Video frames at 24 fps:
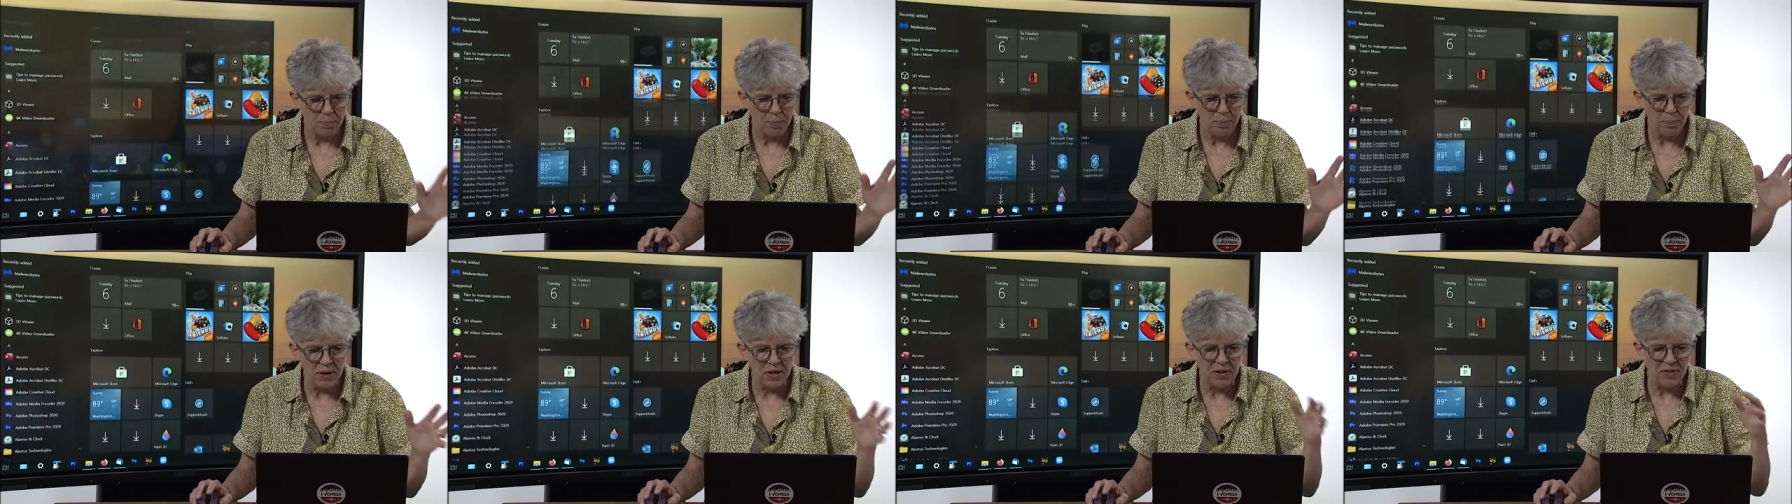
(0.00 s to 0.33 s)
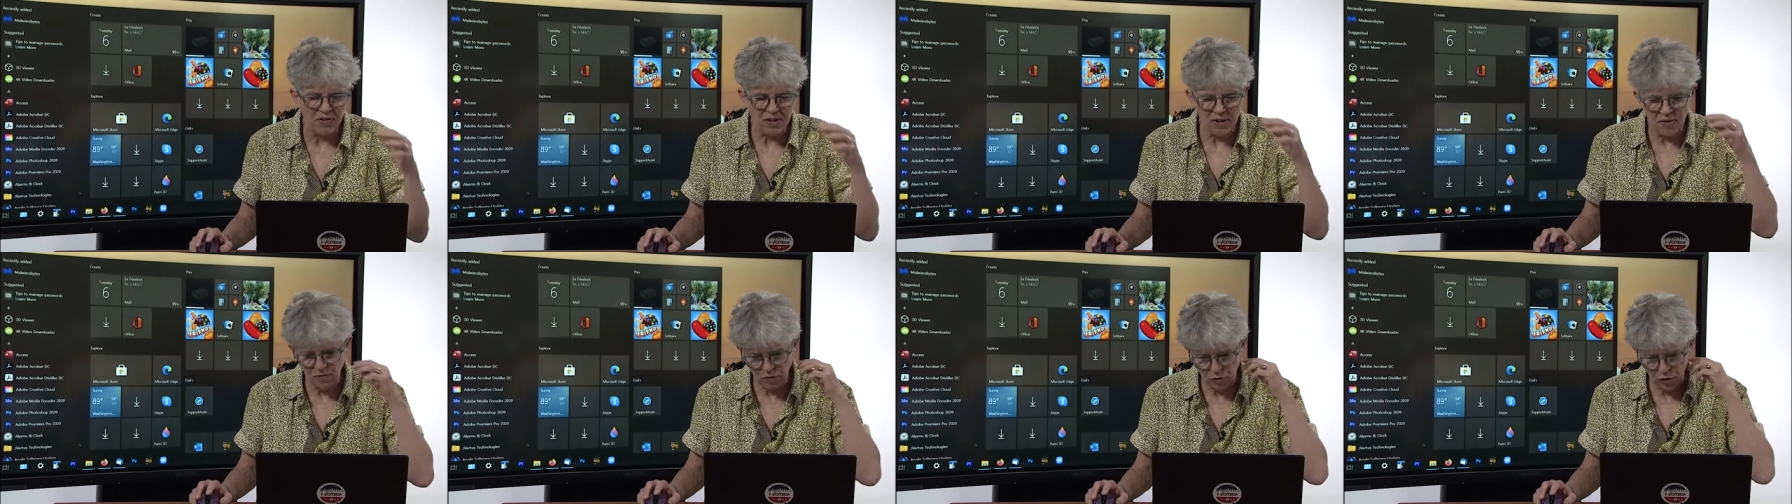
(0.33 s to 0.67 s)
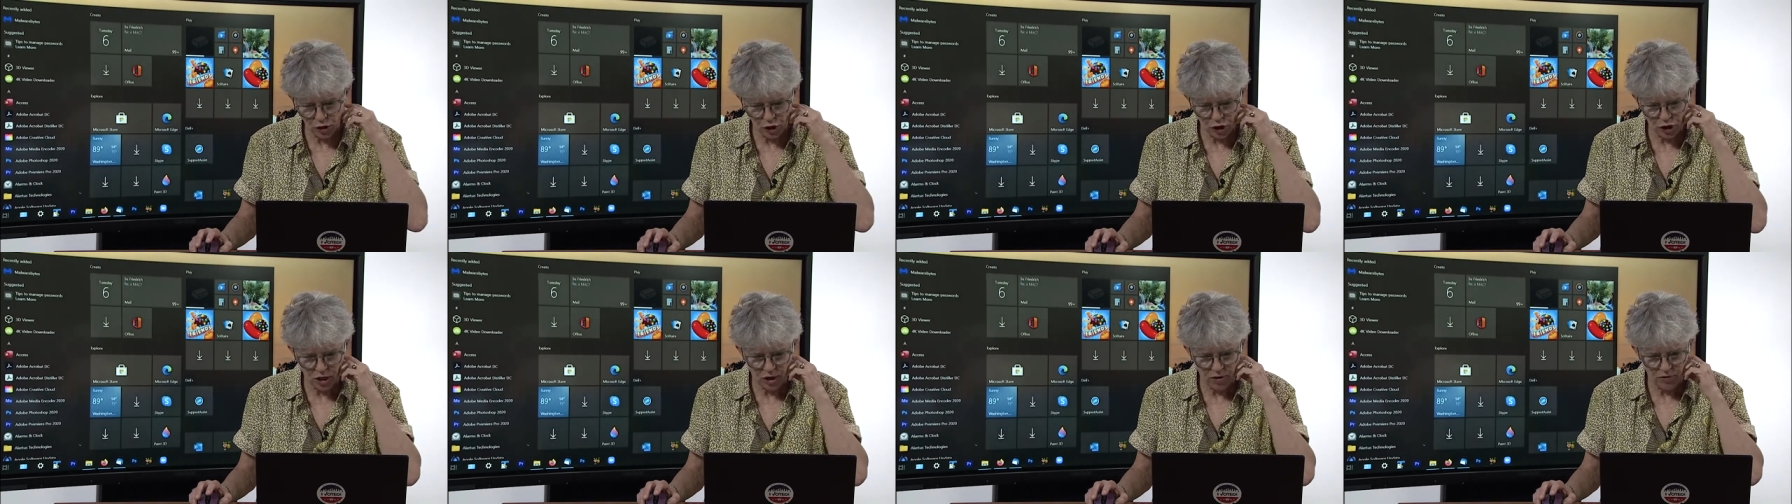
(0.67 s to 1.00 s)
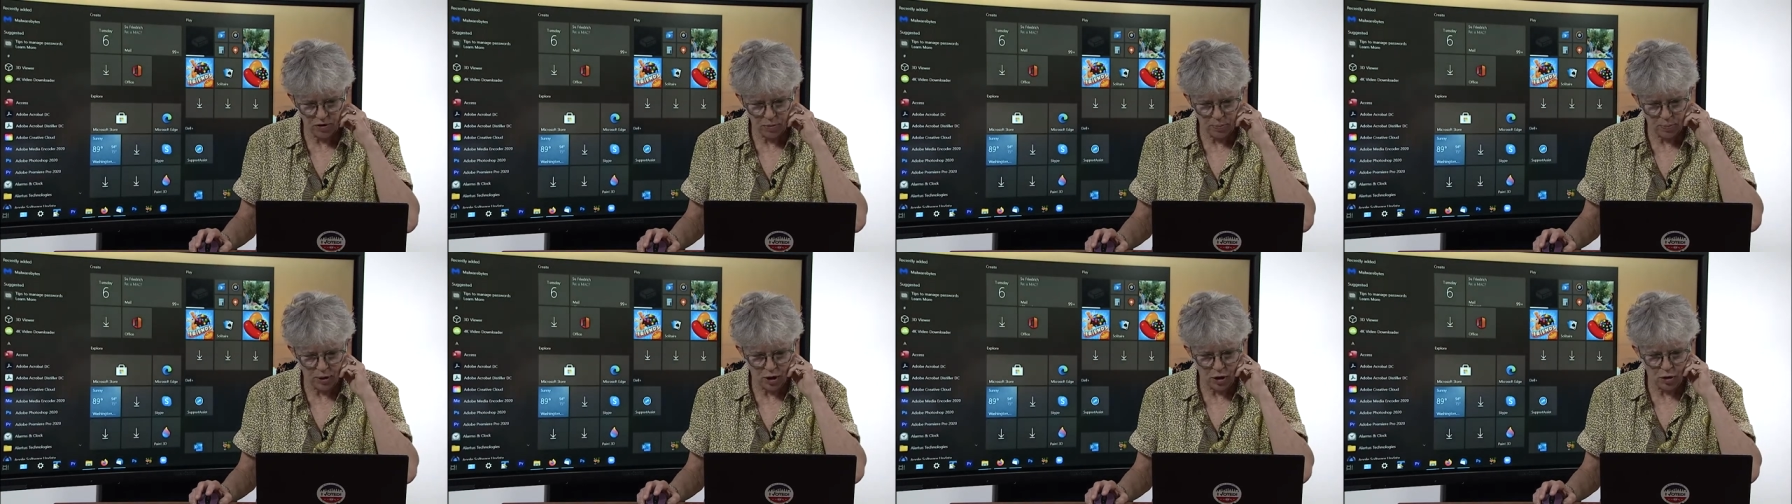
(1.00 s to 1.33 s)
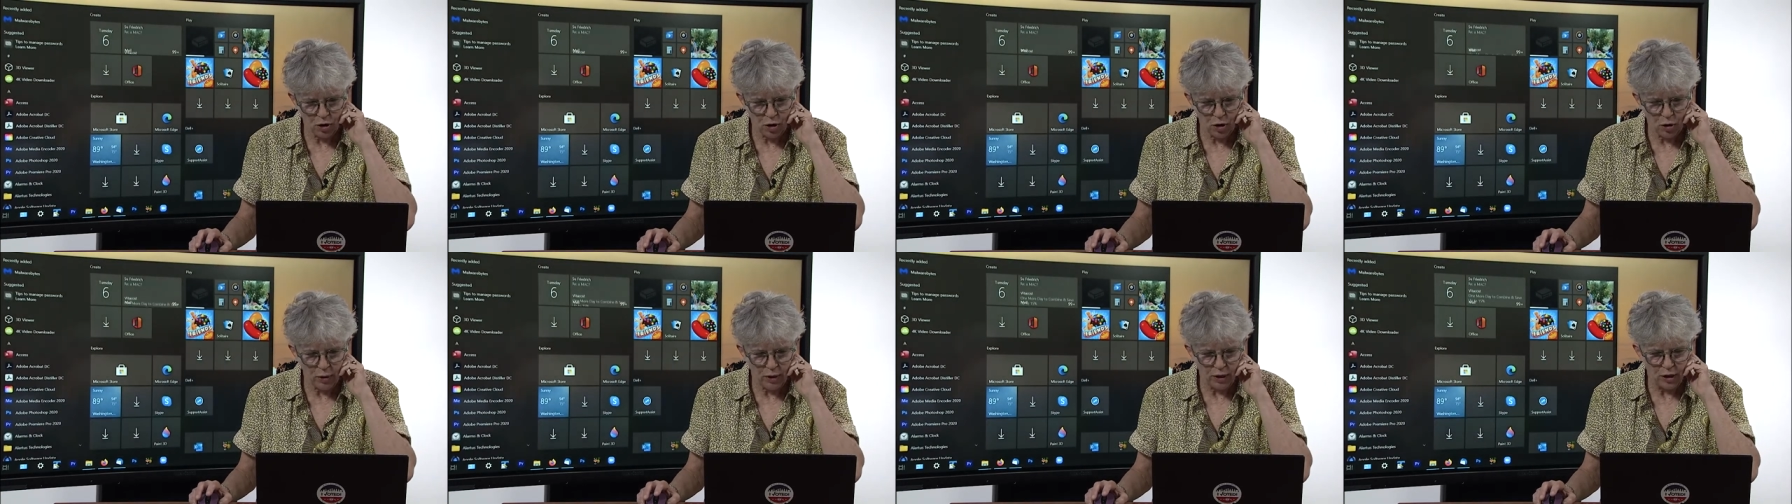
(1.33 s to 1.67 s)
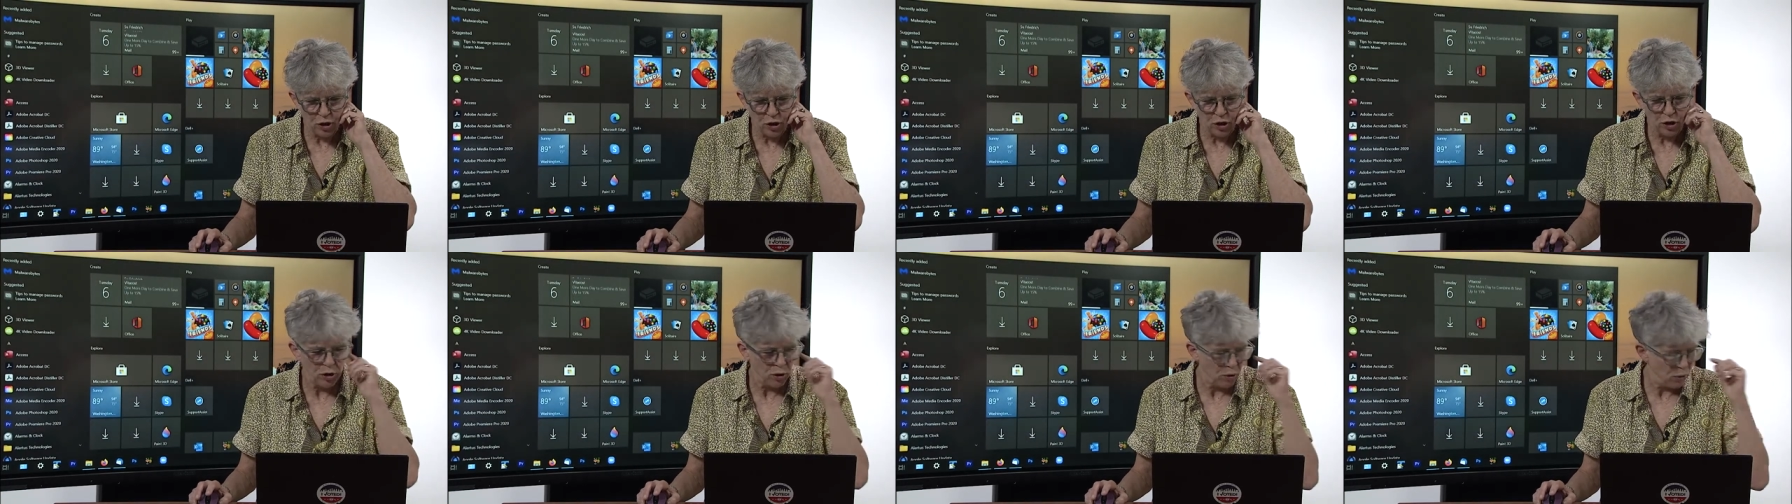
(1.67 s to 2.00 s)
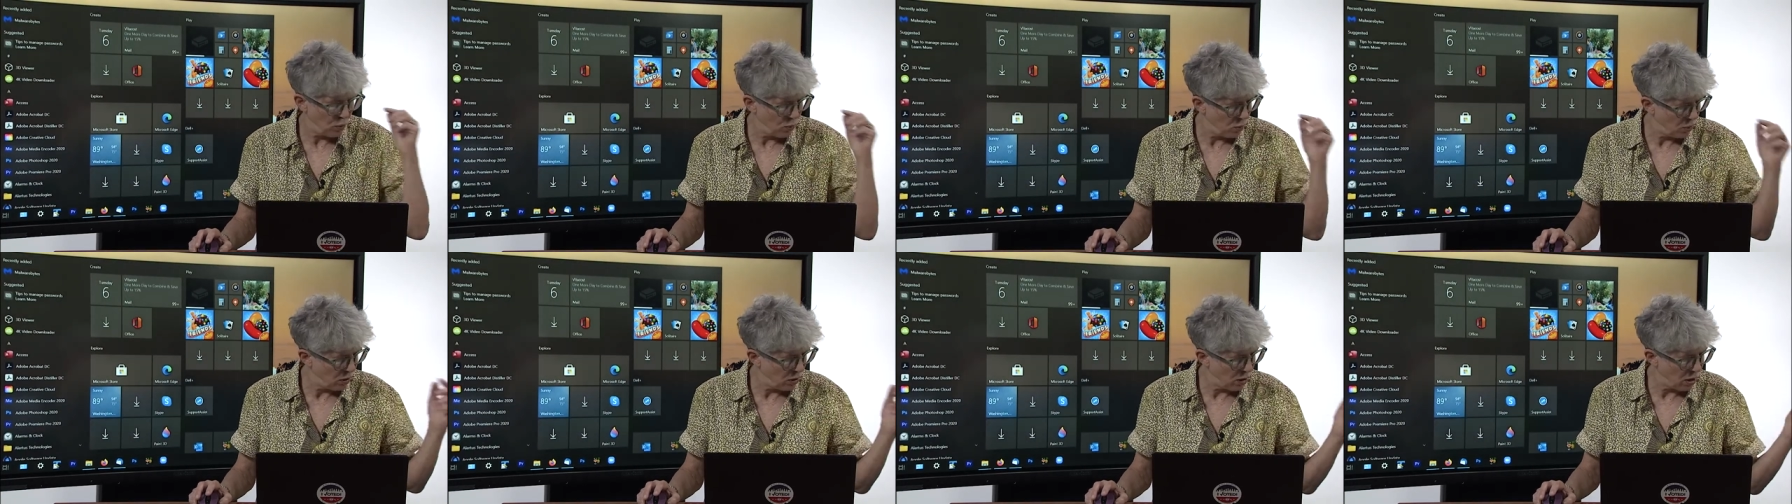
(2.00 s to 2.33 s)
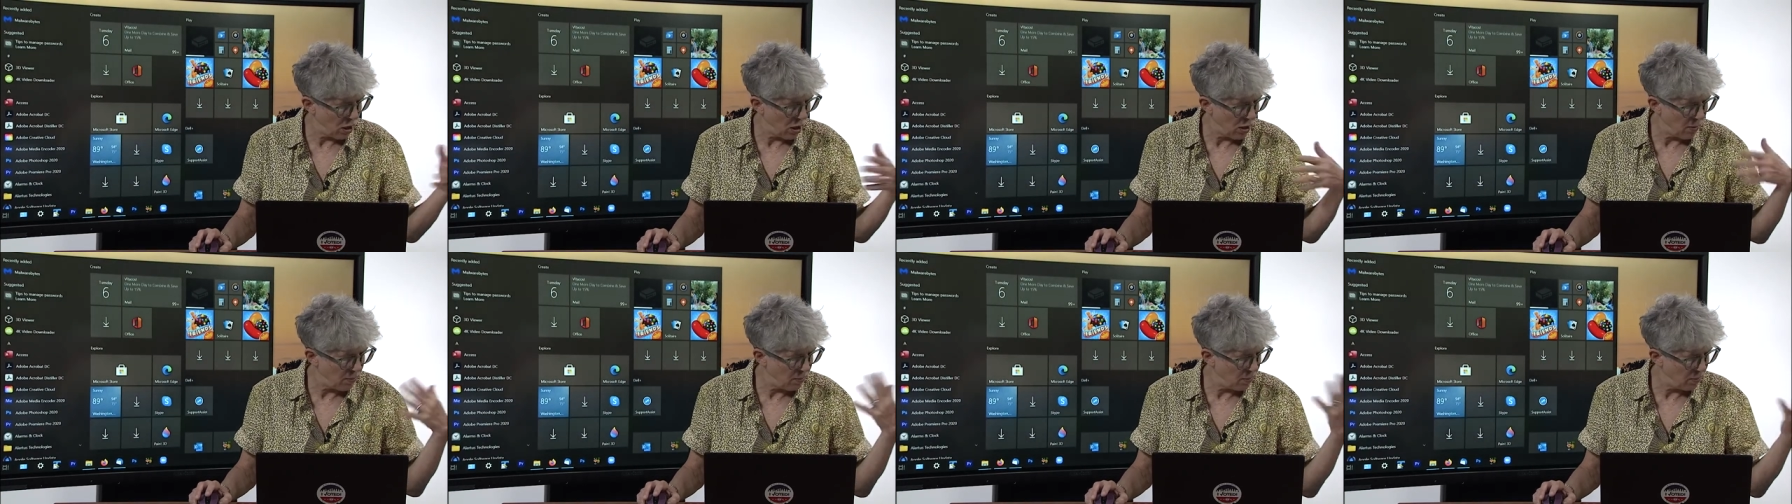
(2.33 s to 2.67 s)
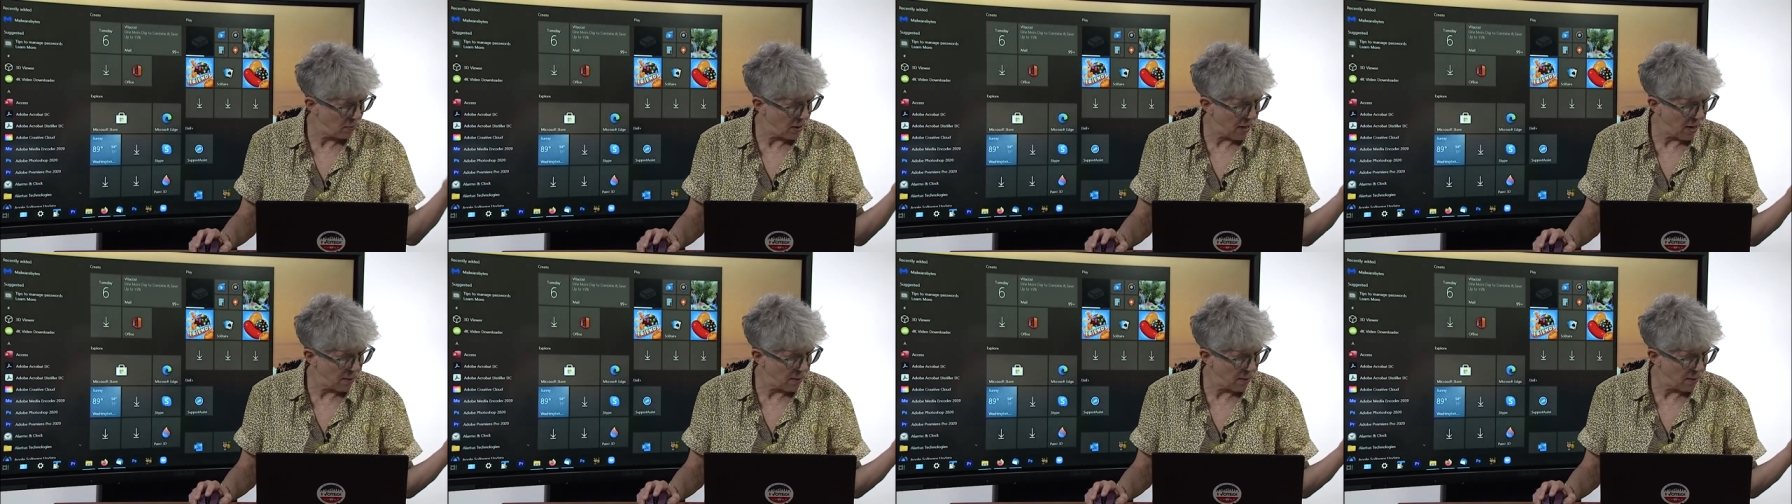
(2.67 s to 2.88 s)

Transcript: PC version of it, but you're going to um,